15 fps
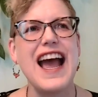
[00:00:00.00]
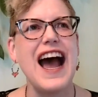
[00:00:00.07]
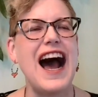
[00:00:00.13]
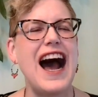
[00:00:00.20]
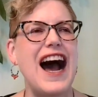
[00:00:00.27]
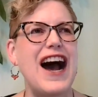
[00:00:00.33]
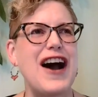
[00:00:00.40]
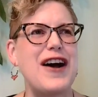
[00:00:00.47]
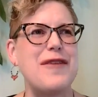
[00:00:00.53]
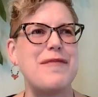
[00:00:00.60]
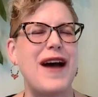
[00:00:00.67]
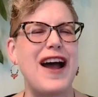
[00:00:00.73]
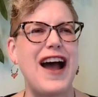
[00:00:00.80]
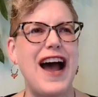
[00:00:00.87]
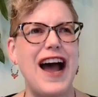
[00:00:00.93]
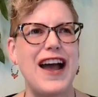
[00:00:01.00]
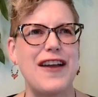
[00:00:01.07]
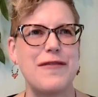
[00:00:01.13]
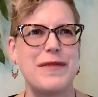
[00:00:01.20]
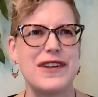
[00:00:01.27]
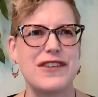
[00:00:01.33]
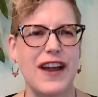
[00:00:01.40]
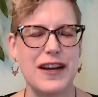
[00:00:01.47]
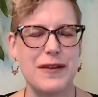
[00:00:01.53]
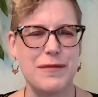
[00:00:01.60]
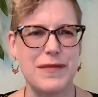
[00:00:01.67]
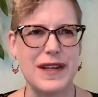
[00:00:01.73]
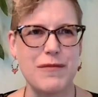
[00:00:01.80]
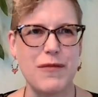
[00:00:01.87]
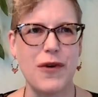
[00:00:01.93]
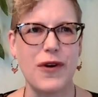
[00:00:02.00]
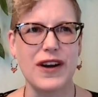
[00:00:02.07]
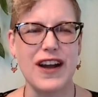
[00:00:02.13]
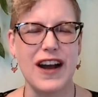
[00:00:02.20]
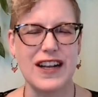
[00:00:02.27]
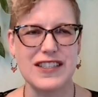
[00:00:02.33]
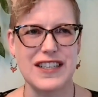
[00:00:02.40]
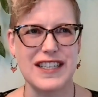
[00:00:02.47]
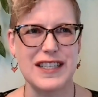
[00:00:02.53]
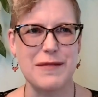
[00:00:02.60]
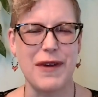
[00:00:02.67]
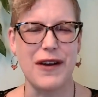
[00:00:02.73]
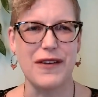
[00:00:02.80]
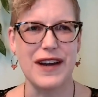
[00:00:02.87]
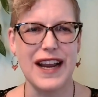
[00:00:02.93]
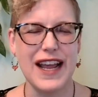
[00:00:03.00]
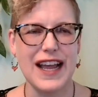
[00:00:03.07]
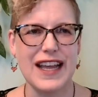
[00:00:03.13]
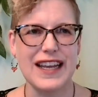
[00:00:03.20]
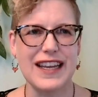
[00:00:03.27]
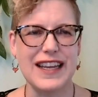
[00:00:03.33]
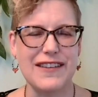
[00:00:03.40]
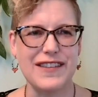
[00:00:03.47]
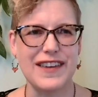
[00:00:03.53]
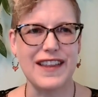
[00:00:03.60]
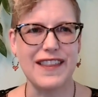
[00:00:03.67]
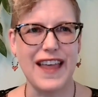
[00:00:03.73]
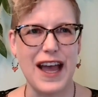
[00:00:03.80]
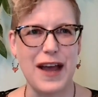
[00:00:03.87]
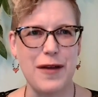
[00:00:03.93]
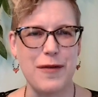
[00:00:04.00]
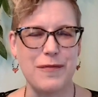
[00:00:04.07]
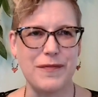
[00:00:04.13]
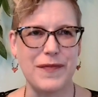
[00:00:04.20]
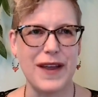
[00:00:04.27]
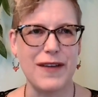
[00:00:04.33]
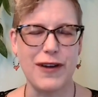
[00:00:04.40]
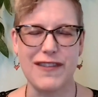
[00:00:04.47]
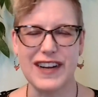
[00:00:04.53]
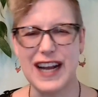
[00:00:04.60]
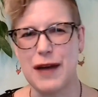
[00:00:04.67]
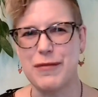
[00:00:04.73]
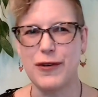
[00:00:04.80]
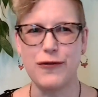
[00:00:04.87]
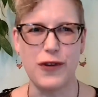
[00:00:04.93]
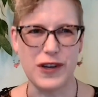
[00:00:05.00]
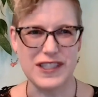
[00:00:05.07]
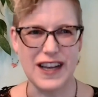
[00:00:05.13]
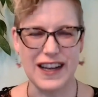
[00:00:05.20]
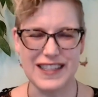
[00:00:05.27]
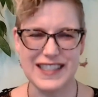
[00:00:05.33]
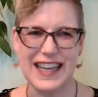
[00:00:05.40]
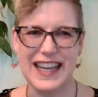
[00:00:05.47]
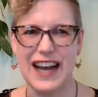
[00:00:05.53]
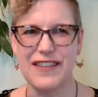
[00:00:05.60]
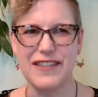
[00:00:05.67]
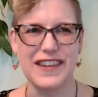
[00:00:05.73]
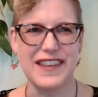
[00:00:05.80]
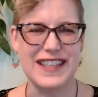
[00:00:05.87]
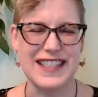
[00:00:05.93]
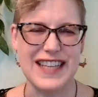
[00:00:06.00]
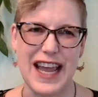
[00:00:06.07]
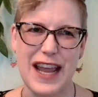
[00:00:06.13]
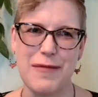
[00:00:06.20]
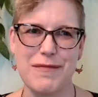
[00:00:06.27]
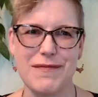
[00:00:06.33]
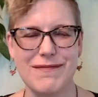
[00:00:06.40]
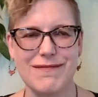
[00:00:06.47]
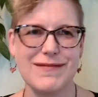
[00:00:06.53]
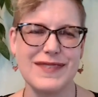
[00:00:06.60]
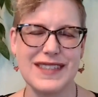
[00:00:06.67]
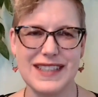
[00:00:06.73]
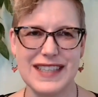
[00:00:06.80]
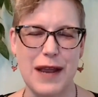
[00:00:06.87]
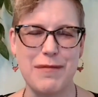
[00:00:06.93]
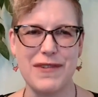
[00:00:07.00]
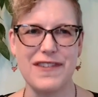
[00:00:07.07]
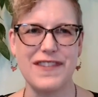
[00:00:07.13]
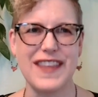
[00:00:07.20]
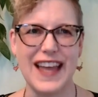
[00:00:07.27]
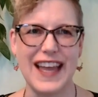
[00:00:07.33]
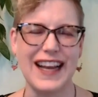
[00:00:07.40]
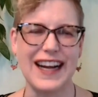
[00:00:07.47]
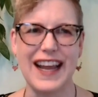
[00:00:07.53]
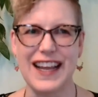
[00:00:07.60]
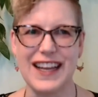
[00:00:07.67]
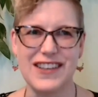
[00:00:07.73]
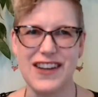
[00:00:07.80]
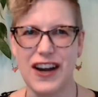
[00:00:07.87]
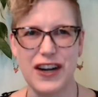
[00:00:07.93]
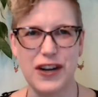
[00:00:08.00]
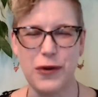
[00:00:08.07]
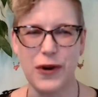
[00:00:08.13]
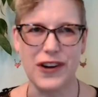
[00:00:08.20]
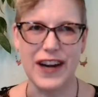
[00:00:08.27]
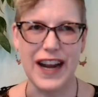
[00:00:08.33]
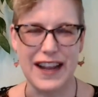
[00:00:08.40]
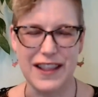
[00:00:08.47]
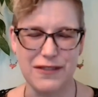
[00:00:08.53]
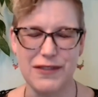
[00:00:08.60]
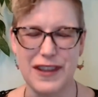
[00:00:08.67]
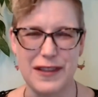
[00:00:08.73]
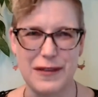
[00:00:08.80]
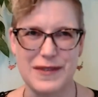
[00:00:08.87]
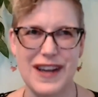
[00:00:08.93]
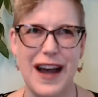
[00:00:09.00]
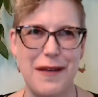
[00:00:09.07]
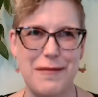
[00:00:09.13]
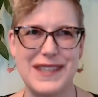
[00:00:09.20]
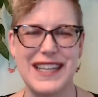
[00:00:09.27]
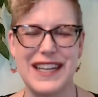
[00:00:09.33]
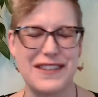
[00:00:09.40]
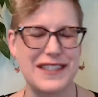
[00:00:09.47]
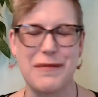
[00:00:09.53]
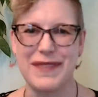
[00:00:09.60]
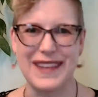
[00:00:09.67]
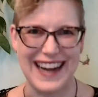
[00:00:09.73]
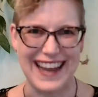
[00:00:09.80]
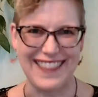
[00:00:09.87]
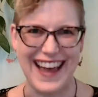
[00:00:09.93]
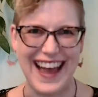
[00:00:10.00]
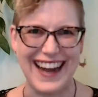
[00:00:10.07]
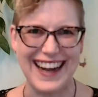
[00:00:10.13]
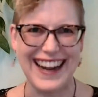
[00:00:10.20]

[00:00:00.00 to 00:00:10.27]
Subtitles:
I've been trying to be more conscious about giving them, if we have a couple folk songs that cover the same type of thing, like a dotted quarter eighth rhythm tom T or something like that.